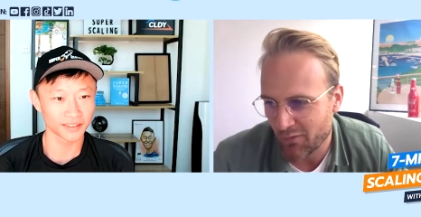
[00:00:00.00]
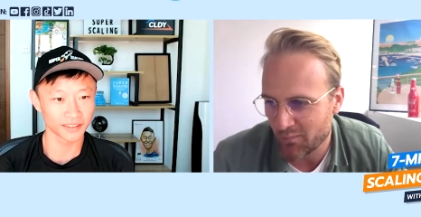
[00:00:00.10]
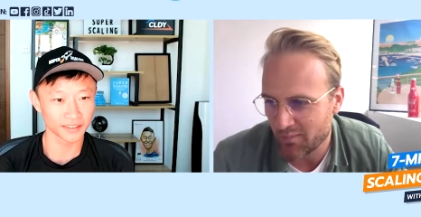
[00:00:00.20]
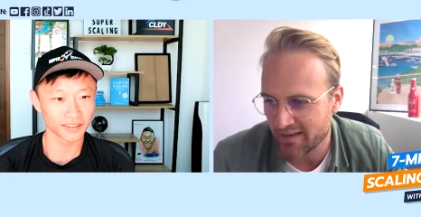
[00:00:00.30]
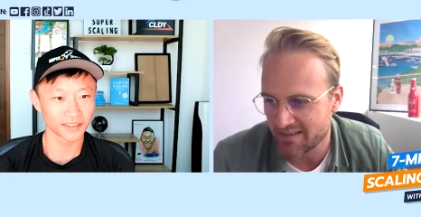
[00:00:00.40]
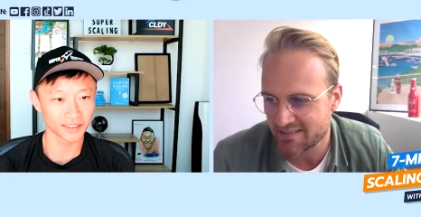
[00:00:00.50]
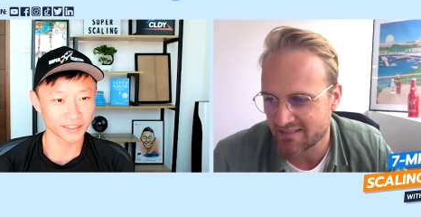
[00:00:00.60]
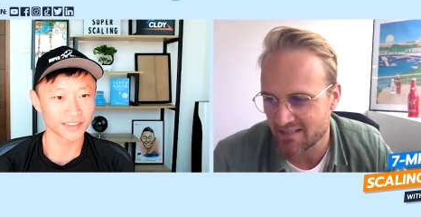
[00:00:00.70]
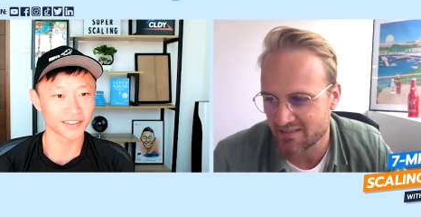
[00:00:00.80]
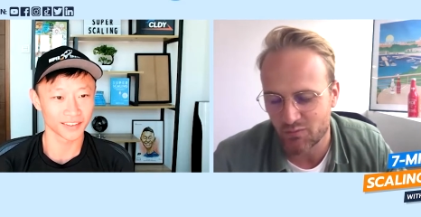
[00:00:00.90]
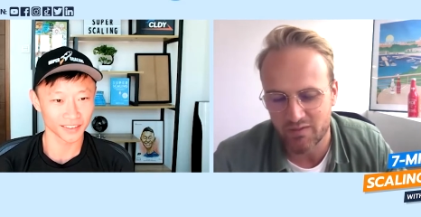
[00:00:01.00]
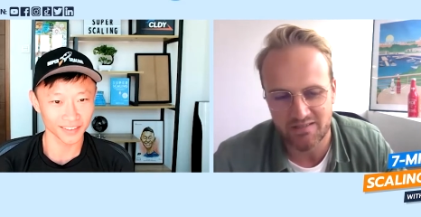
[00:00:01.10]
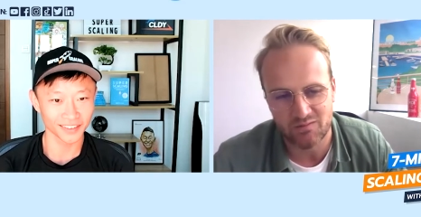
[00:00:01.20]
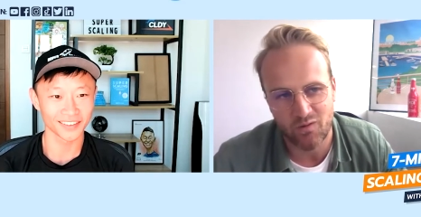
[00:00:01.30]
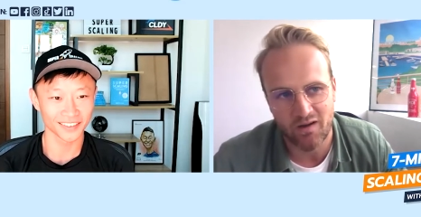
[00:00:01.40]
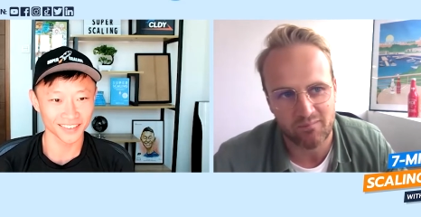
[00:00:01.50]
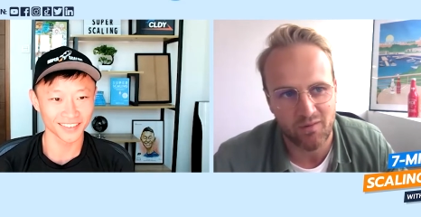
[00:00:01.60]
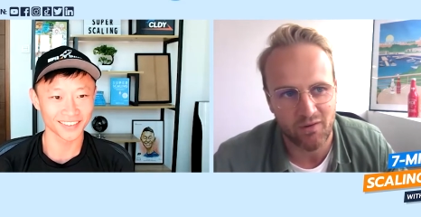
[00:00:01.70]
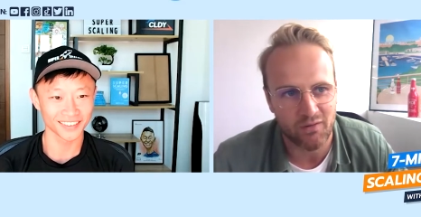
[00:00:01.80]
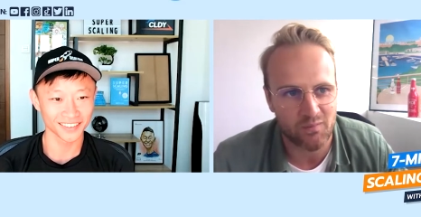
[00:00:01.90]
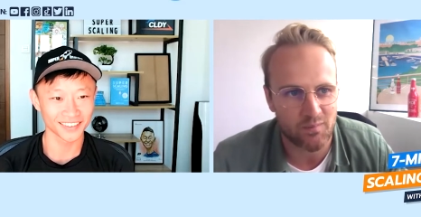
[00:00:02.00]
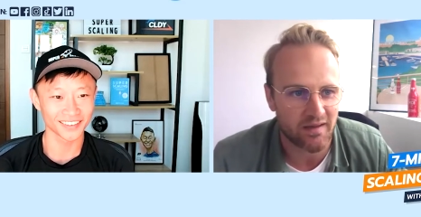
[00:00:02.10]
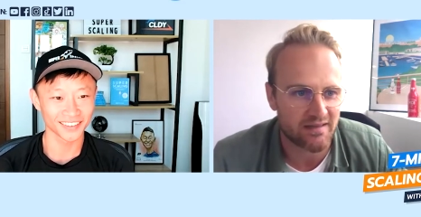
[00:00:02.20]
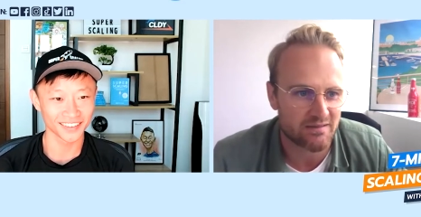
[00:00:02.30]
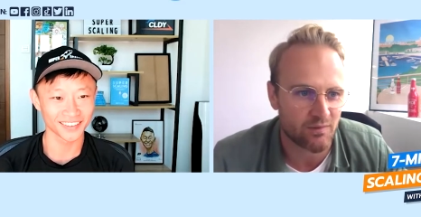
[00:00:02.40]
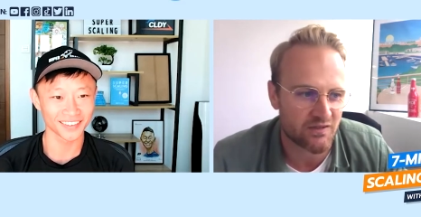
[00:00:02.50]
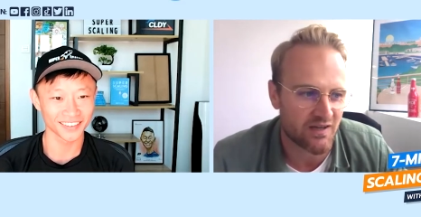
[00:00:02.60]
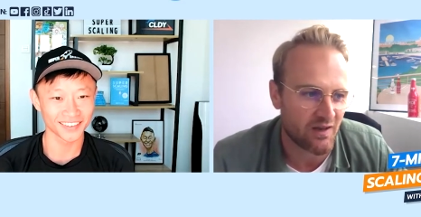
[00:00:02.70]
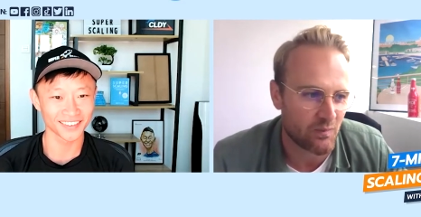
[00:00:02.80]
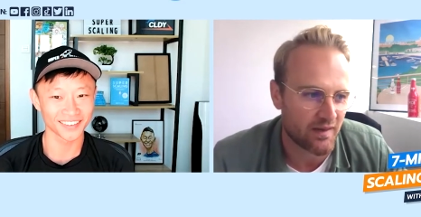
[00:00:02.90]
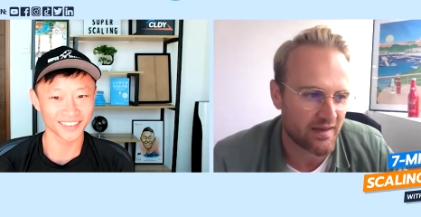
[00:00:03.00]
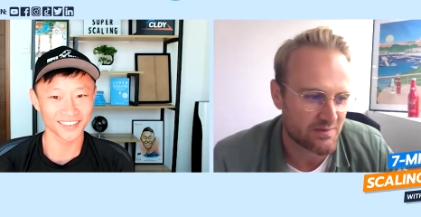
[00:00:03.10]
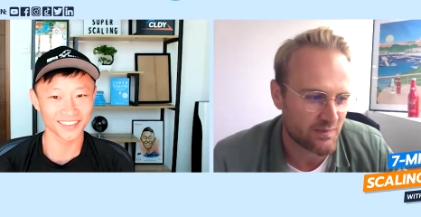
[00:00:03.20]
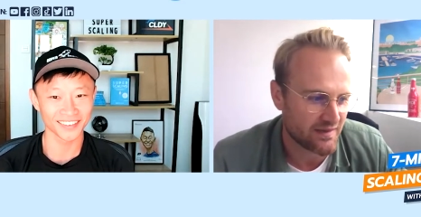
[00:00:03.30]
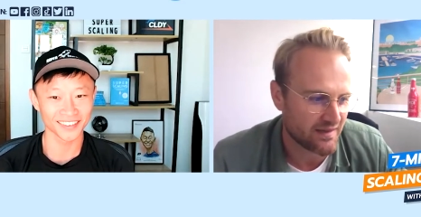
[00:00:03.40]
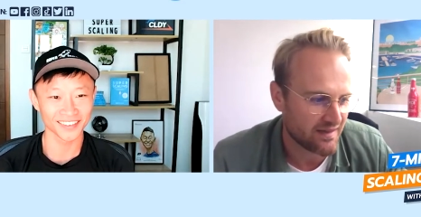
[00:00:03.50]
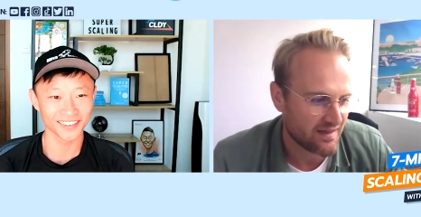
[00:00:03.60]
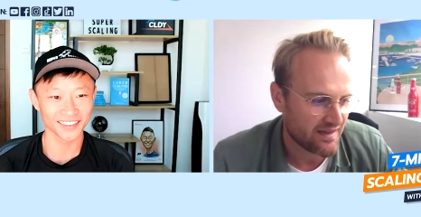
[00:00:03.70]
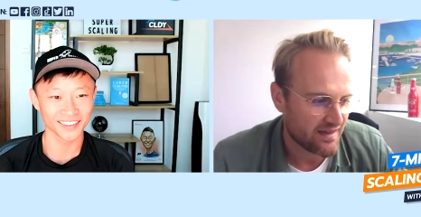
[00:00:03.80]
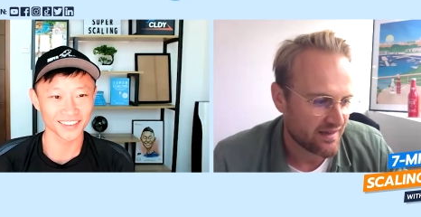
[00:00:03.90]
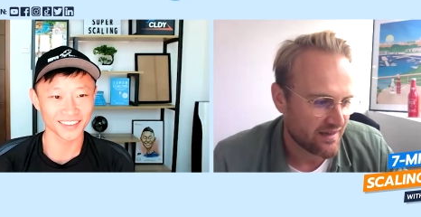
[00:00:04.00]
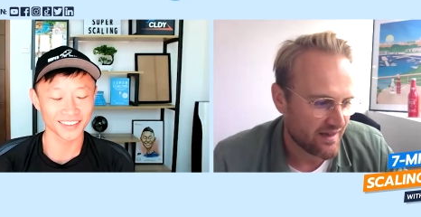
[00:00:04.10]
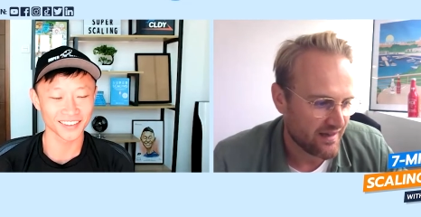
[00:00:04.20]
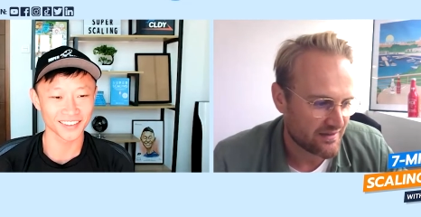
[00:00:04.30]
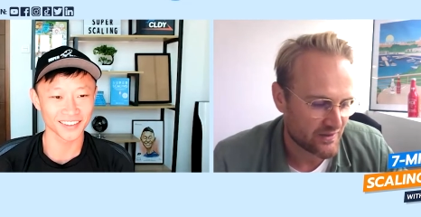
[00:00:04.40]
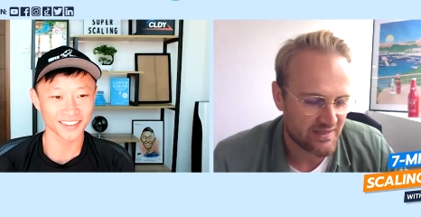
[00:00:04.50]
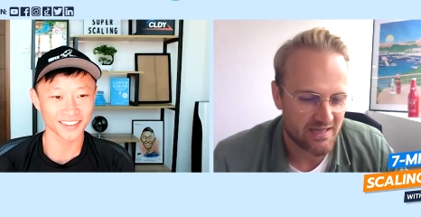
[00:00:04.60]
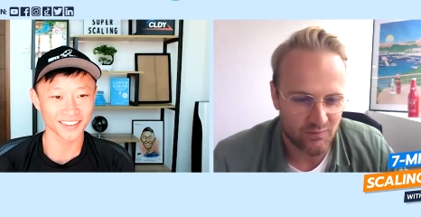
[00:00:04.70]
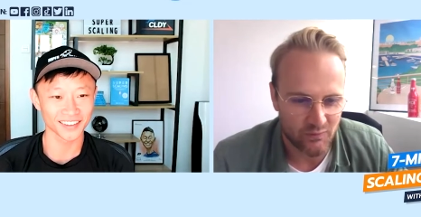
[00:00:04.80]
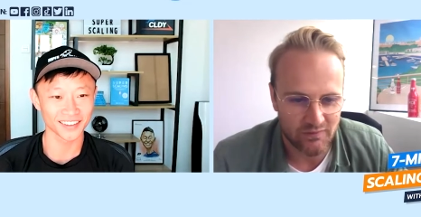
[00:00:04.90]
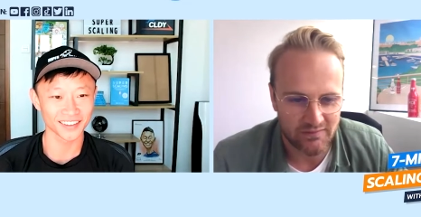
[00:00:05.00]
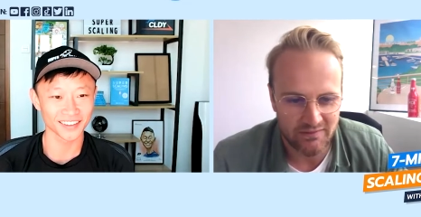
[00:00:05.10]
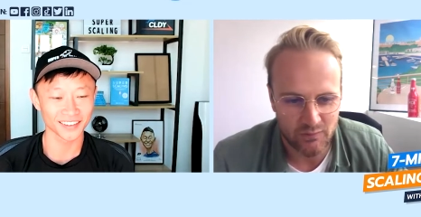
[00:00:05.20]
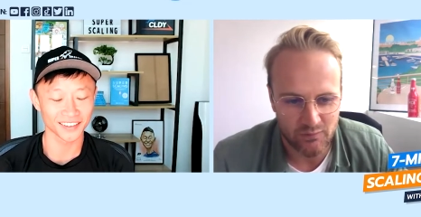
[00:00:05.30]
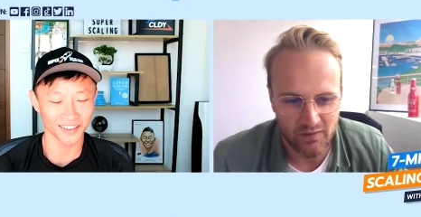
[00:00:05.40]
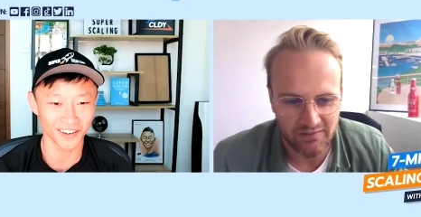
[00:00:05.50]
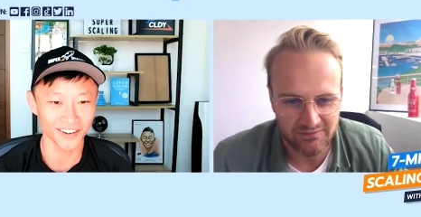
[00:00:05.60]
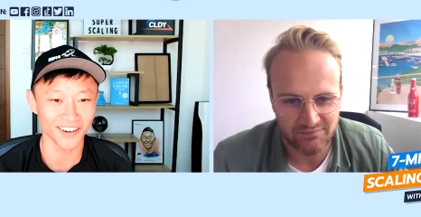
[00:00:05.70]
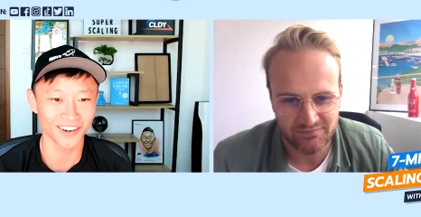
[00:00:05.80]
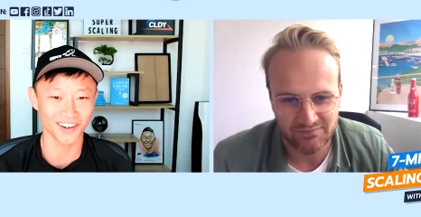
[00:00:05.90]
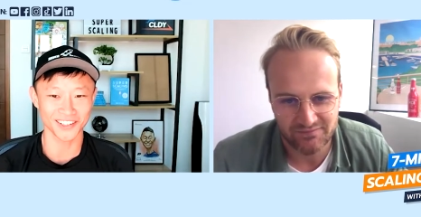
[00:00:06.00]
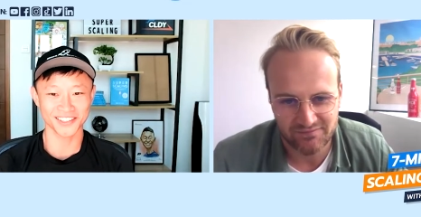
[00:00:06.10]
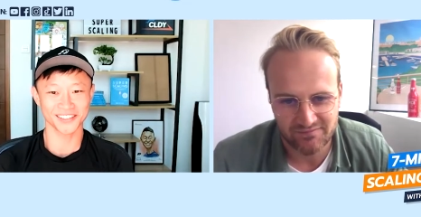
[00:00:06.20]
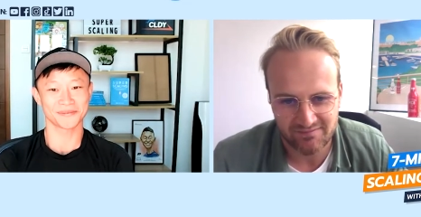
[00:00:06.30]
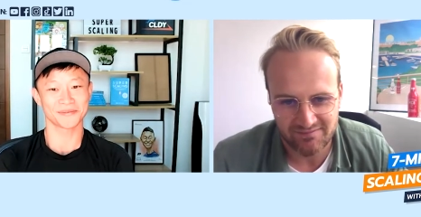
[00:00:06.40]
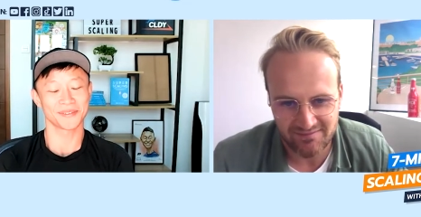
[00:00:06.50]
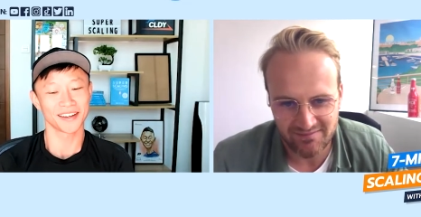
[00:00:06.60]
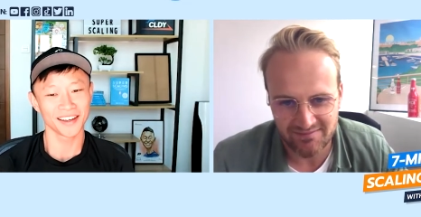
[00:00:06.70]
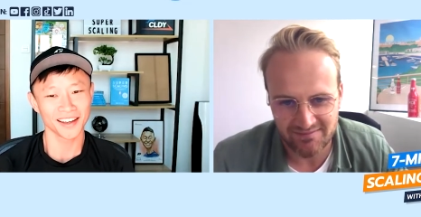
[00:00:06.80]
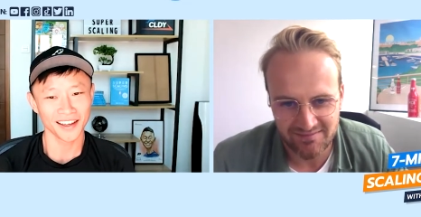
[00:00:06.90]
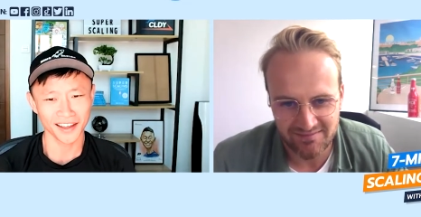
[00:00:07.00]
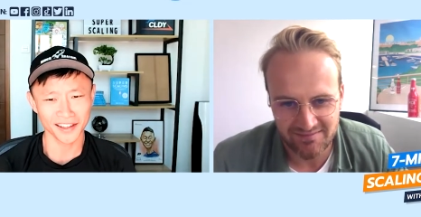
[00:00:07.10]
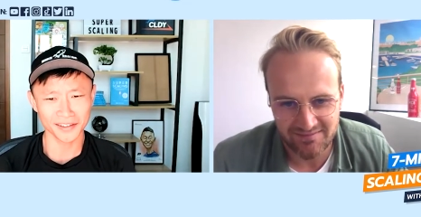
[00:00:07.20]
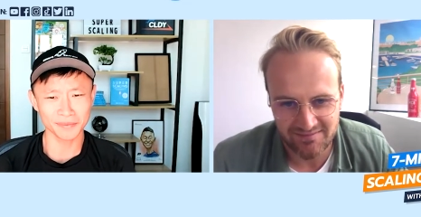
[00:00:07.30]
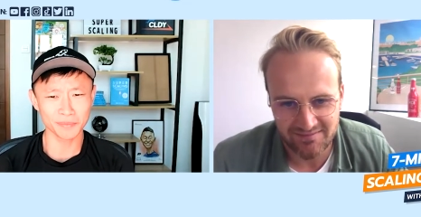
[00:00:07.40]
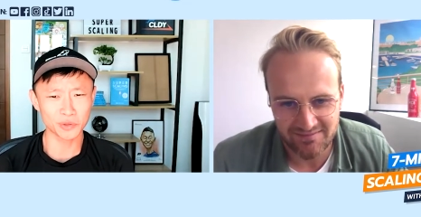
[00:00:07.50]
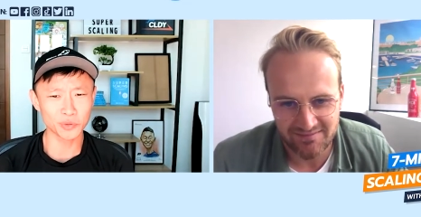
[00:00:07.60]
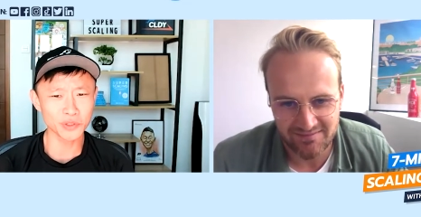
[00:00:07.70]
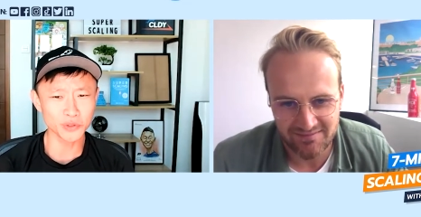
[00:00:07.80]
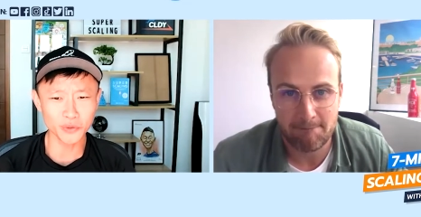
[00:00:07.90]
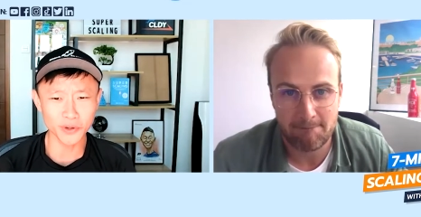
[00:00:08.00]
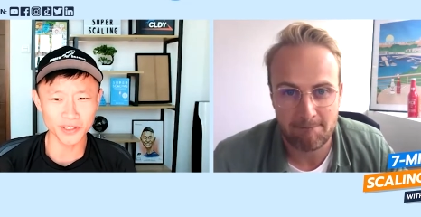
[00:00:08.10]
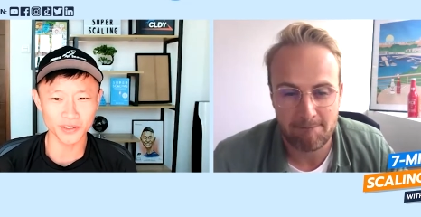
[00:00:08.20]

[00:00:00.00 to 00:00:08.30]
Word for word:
Speaker 1: hope that it's that's the reason why Monaco beer, Monte Carlo beer, has been uh, successful so far.
Speaker 2: Awesome. And between you and